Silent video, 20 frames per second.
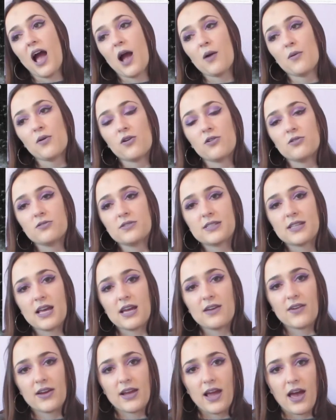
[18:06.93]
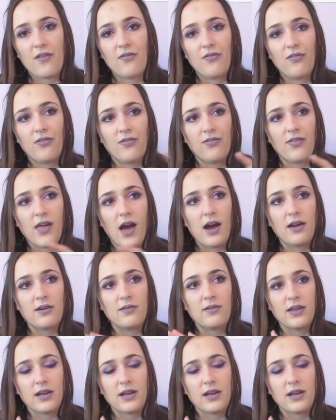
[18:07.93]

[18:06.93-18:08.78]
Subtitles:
I will save again that